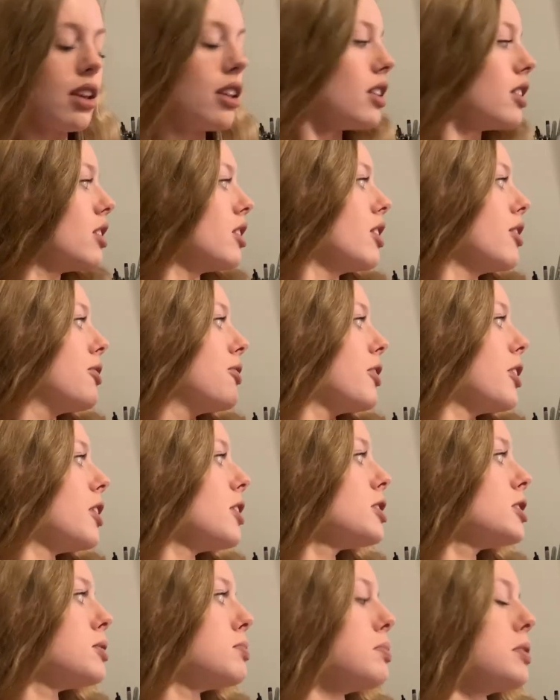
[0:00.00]
The
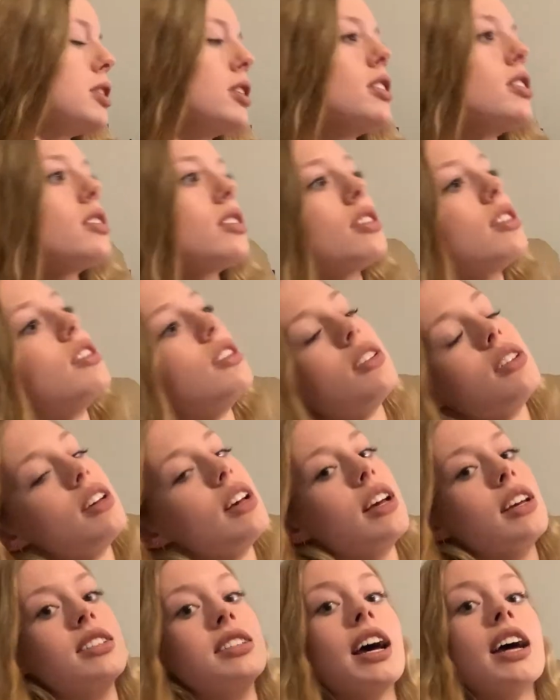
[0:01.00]
first book
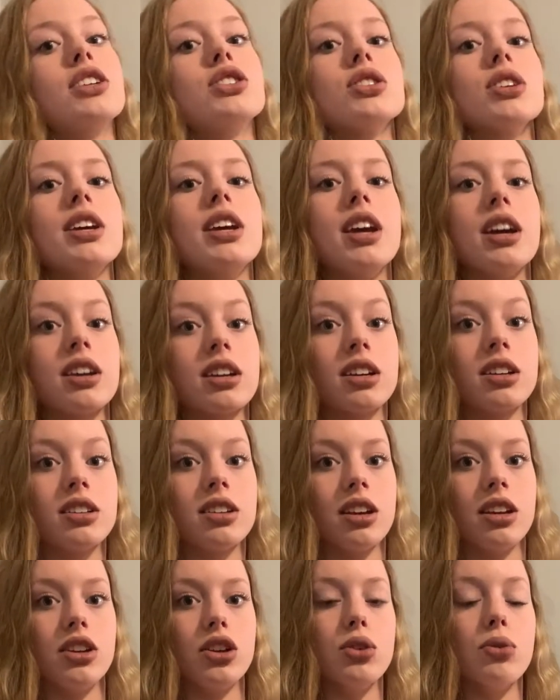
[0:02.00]
is actually a
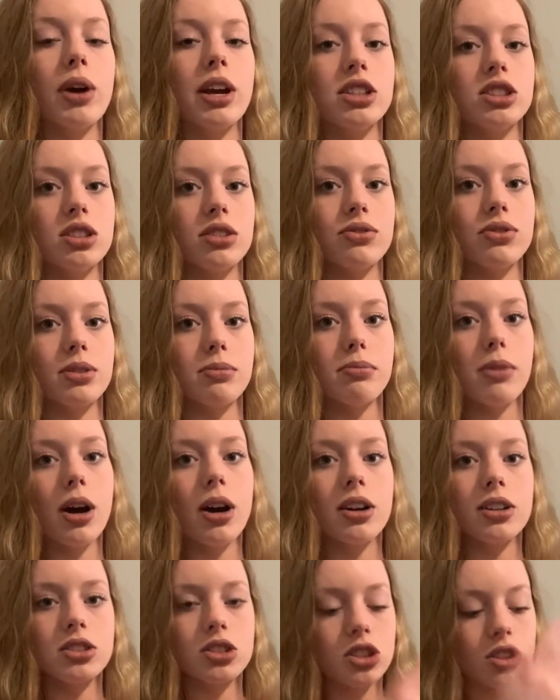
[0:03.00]
continuation from
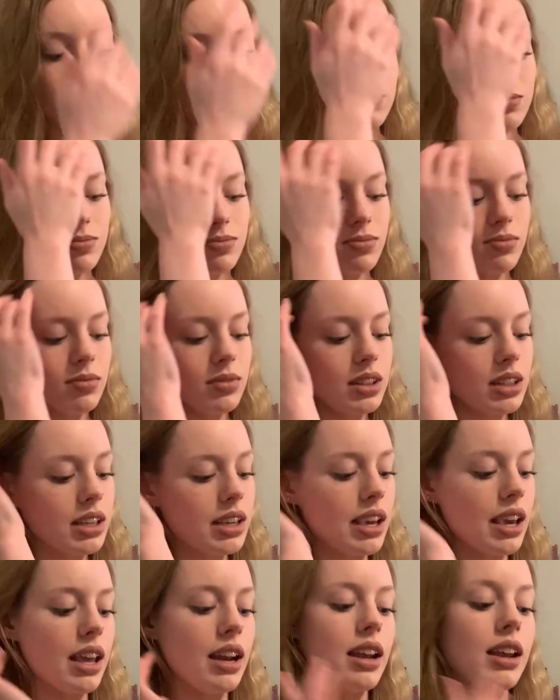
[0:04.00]
March,
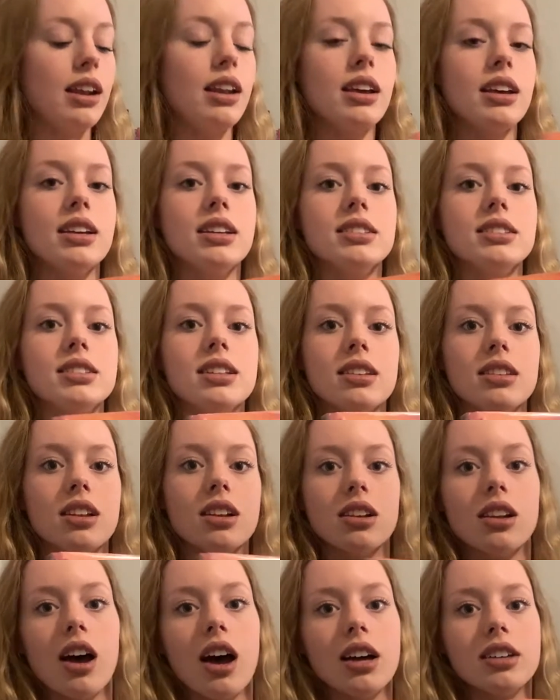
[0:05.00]
and it is The
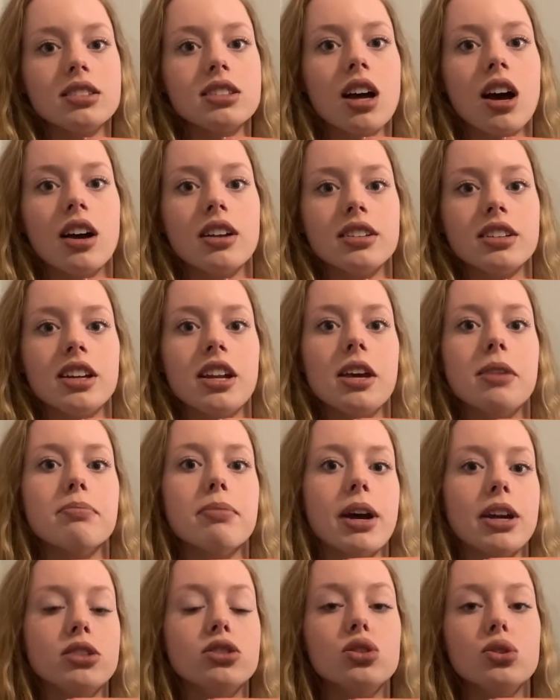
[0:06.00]
Lost Continent
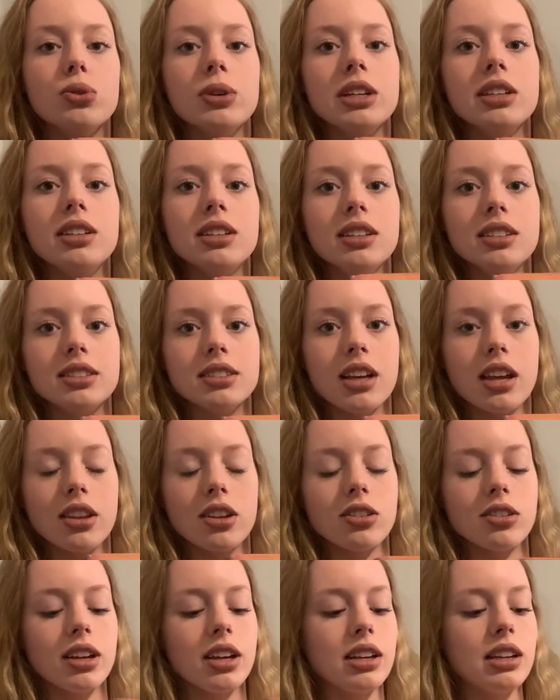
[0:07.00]
by 2E.T.
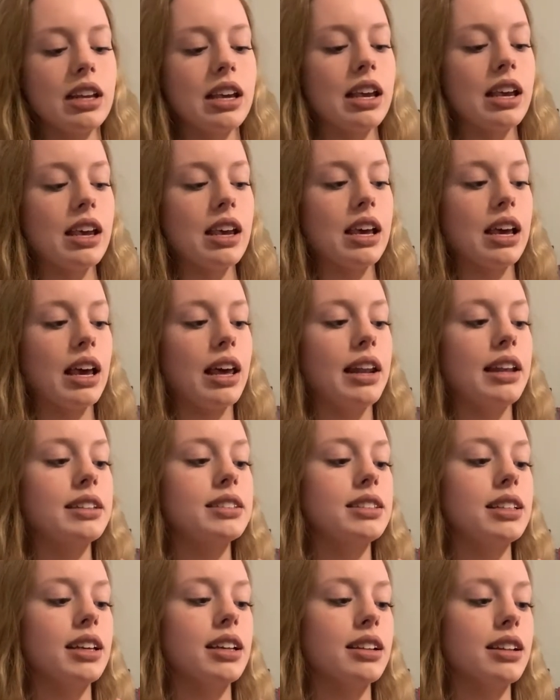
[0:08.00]
Sutherland. It is
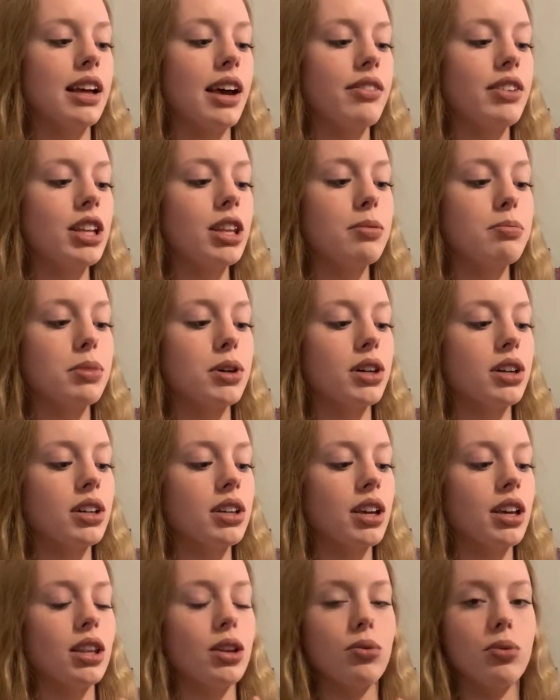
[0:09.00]
the 11th
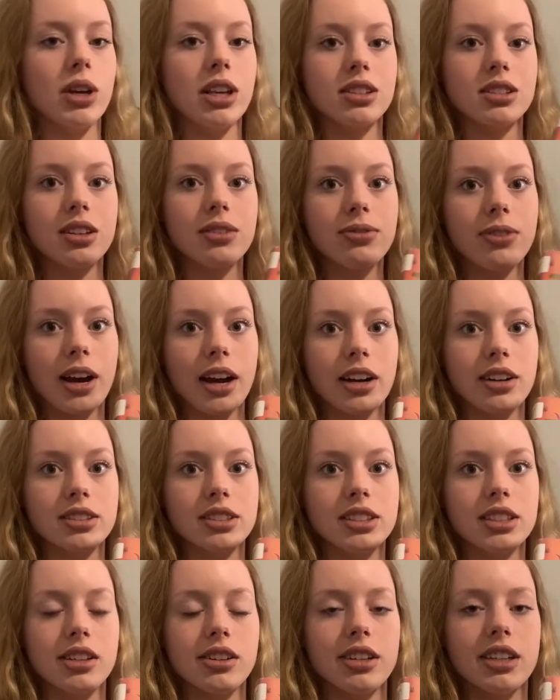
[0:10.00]
book in the Wings of Fire
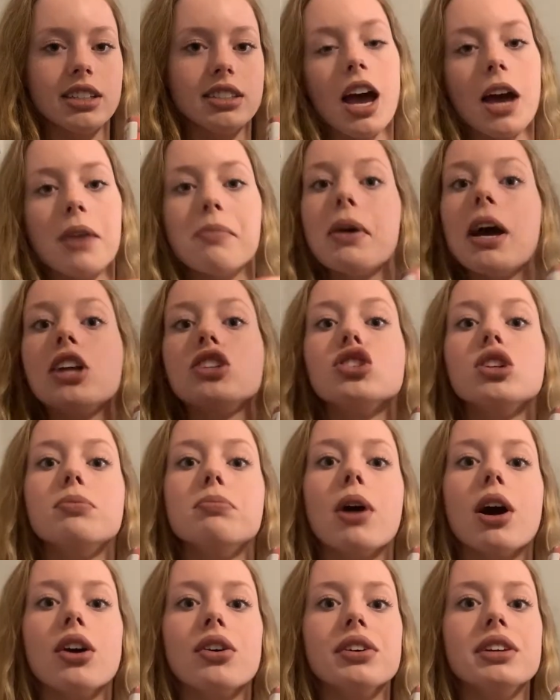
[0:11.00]
series. I'm actually
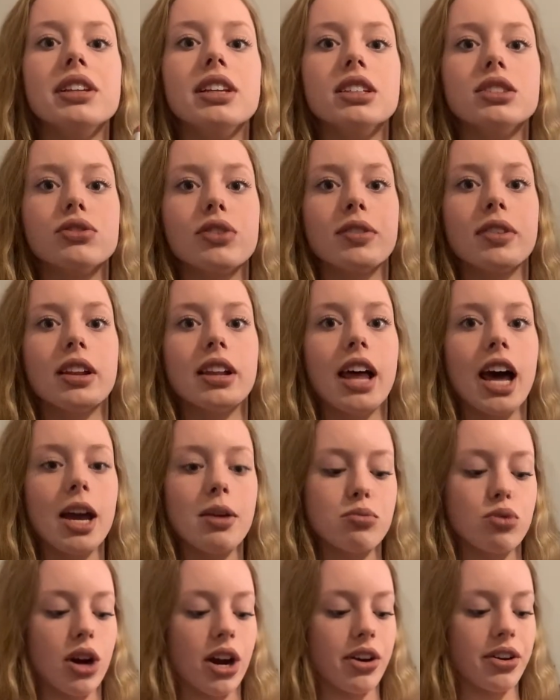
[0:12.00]
borrowing this from the
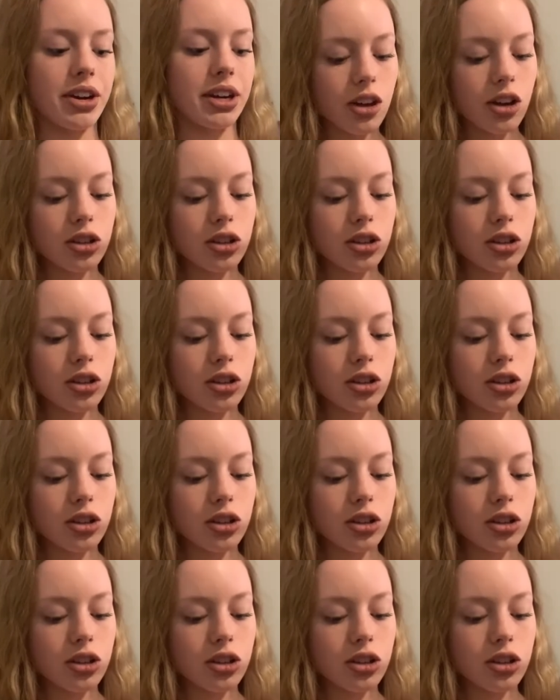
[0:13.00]
library.